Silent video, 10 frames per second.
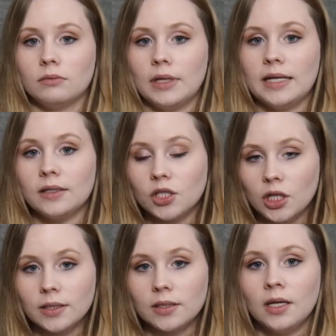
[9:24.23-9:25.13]

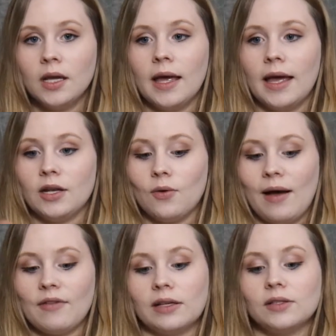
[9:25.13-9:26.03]
insert and you
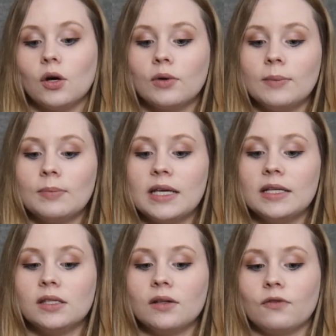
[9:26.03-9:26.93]
have that sewn-in
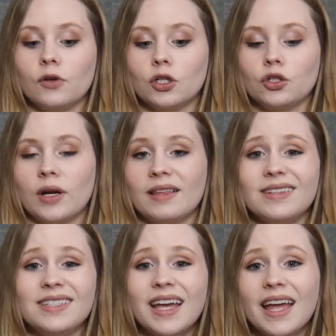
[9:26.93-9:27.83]
piece for during the
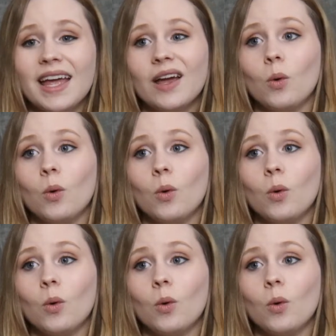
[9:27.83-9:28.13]
day,